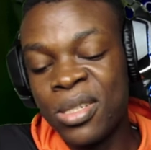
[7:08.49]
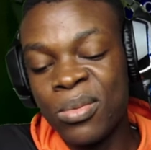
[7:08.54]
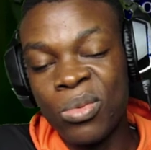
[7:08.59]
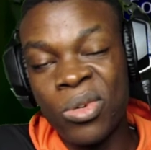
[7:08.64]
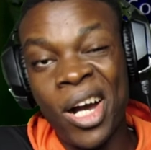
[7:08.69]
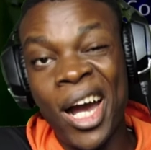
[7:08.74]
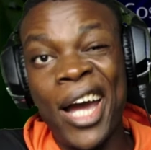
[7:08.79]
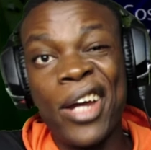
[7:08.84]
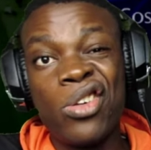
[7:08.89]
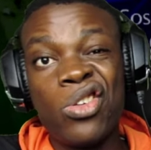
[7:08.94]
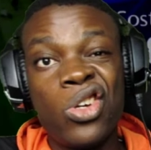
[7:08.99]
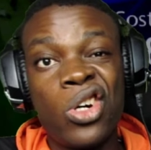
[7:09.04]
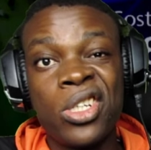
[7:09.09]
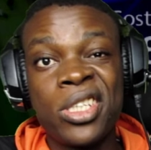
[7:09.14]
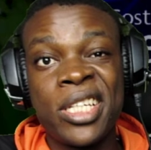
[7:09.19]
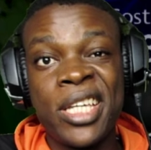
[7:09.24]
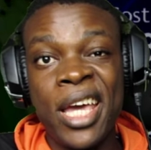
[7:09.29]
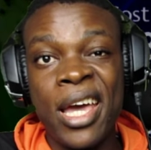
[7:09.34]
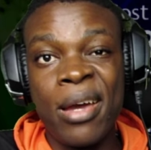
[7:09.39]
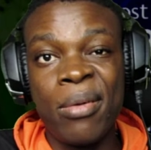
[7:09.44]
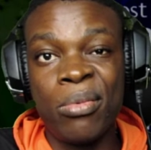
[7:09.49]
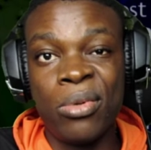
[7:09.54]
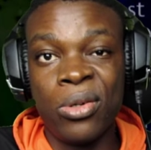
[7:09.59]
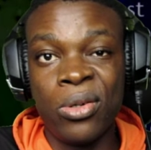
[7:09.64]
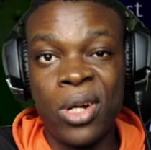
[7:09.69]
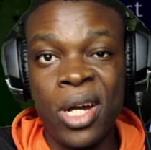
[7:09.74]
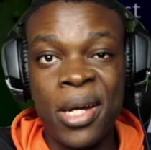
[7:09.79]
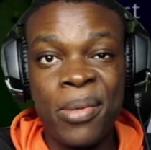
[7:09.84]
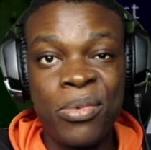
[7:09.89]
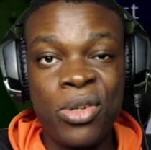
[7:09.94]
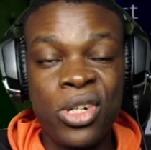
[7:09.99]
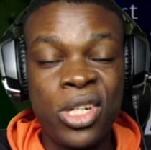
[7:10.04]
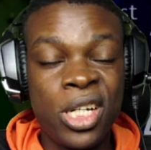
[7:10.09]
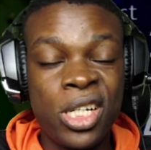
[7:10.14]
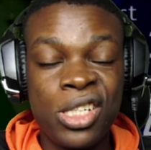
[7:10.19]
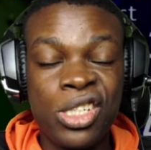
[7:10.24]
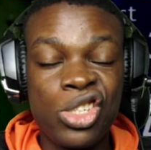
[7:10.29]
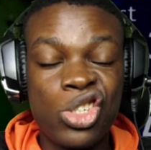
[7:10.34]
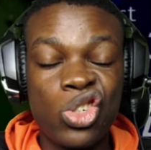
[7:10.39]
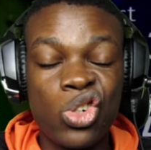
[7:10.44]
But I do not care, bro. I'm gonna
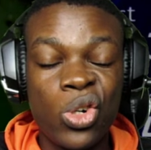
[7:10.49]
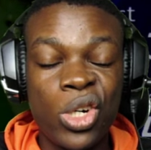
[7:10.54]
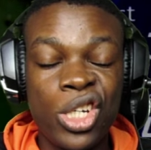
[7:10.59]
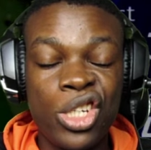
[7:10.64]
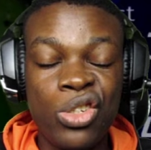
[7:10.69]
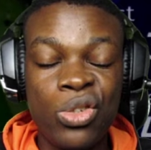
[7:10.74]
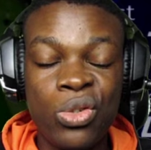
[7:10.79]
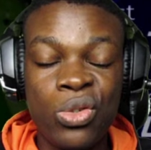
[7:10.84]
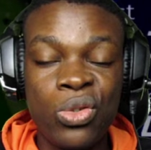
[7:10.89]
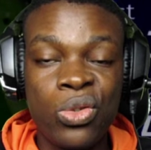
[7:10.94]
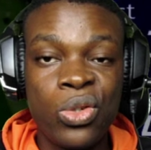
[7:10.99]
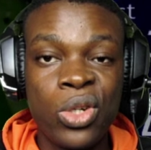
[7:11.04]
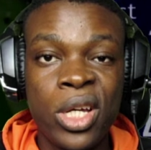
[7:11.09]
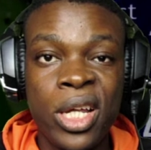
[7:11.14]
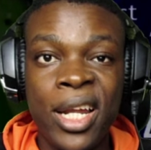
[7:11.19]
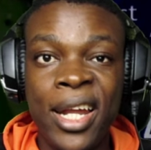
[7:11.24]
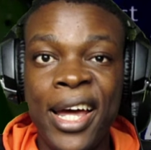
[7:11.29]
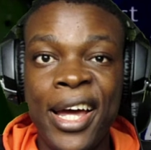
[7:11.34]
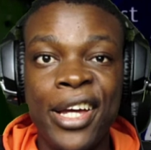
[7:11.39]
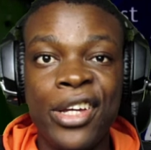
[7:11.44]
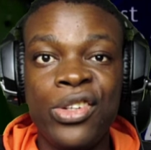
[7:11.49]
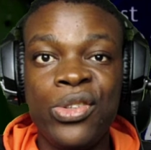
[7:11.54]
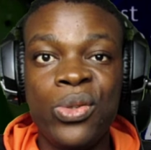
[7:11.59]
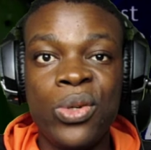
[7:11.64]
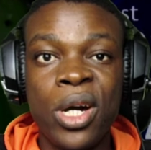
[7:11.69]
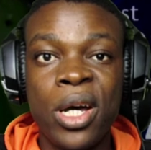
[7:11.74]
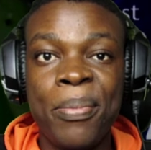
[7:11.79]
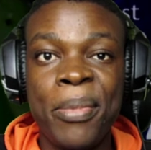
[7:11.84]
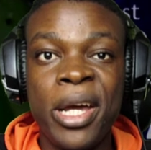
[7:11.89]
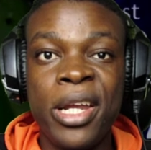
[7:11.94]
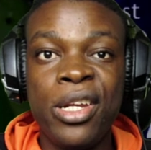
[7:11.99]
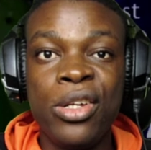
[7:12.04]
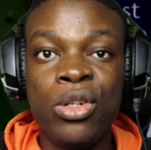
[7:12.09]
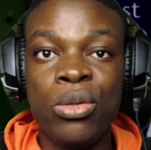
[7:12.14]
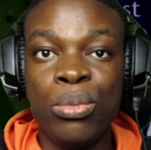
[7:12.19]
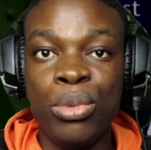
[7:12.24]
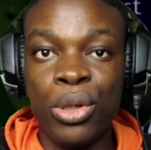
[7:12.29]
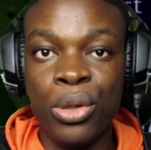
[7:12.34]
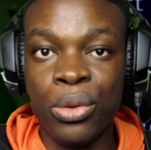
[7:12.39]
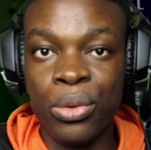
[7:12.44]
destroy you like you are my little
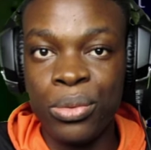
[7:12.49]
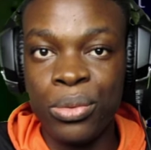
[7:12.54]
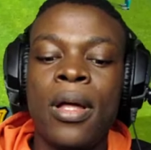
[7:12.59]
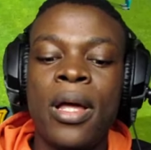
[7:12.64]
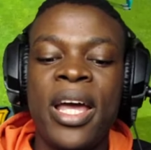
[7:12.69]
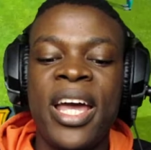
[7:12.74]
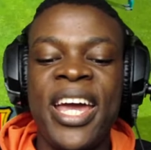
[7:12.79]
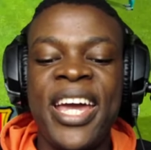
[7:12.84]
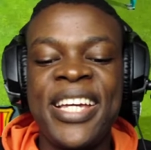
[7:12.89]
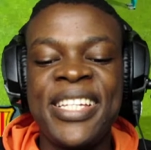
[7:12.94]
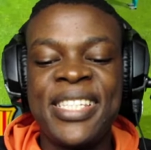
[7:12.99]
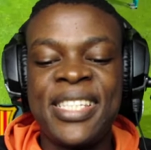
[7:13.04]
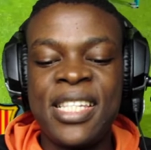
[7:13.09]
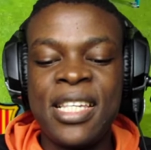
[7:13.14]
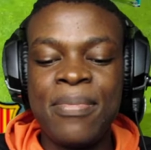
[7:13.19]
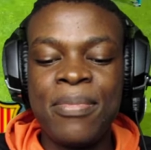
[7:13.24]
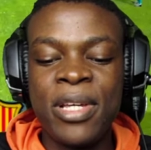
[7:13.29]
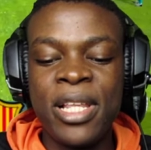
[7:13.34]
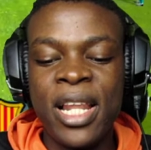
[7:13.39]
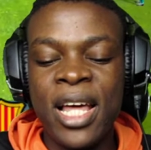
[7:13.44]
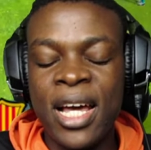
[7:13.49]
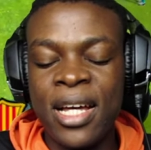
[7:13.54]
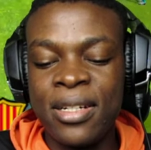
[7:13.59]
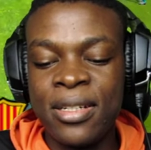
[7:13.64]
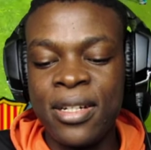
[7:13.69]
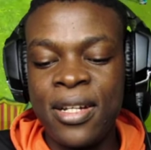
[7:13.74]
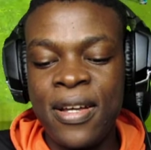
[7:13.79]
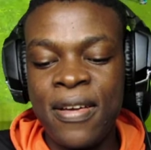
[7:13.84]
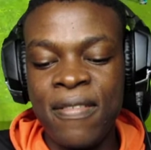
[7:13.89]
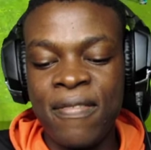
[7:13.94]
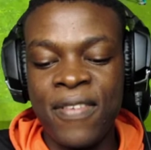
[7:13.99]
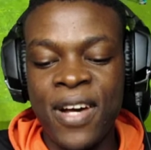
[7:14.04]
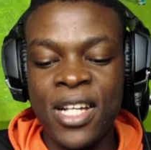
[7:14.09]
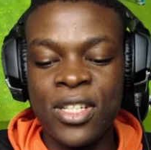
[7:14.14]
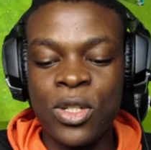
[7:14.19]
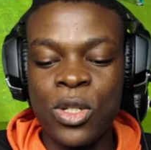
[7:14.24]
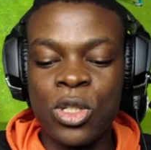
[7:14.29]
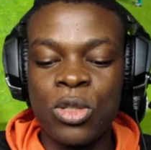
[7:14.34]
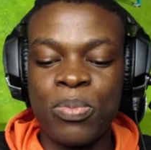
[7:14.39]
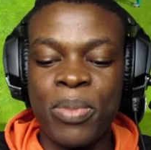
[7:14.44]
bro. A C Milan
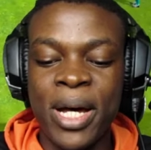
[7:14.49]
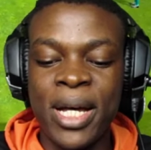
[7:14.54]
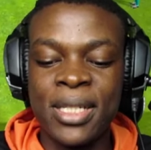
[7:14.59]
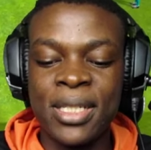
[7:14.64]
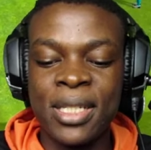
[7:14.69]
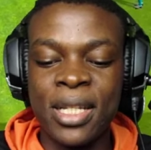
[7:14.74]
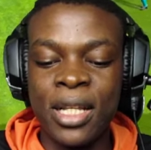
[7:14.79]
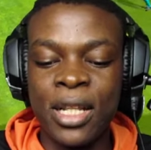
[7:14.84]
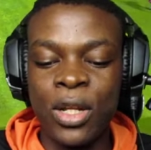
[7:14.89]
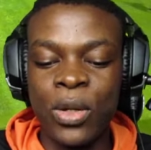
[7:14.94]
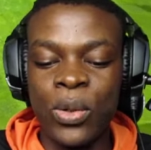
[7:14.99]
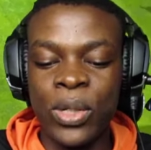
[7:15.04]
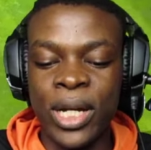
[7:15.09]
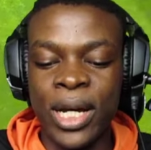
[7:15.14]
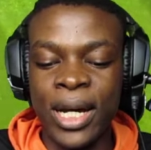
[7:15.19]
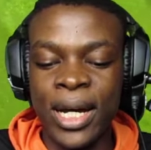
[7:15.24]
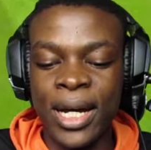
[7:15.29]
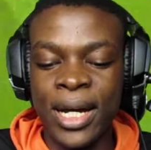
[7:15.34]
versus Barcelona.